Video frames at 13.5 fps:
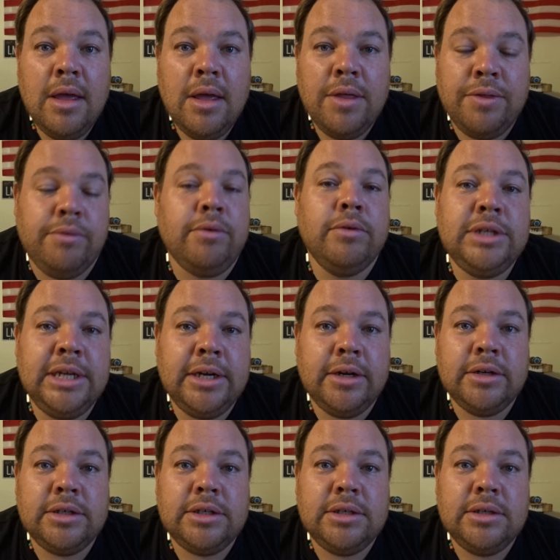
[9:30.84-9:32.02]
Through
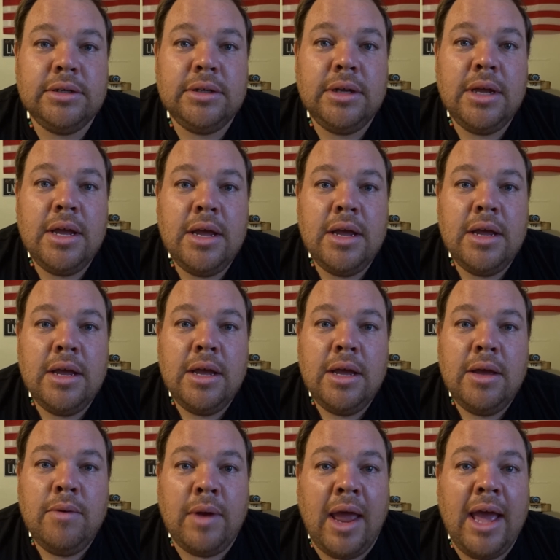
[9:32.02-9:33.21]
tears,
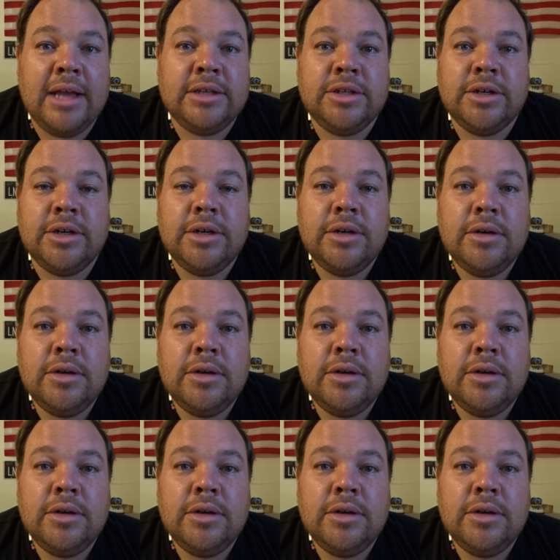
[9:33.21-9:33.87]
when I asked her,